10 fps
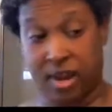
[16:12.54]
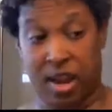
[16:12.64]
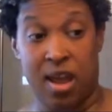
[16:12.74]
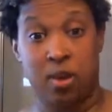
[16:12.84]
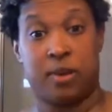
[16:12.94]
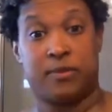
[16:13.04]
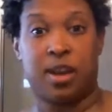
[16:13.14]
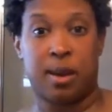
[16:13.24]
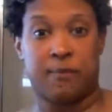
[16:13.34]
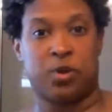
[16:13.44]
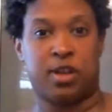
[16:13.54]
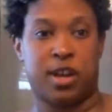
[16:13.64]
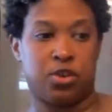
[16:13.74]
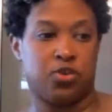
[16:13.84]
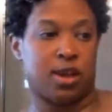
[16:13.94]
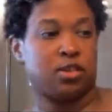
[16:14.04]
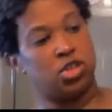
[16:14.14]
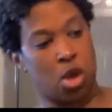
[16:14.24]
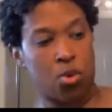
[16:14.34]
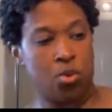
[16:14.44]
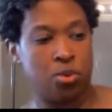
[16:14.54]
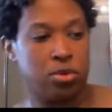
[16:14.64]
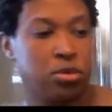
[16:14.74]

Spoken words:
I don't have time for it to air dry. So,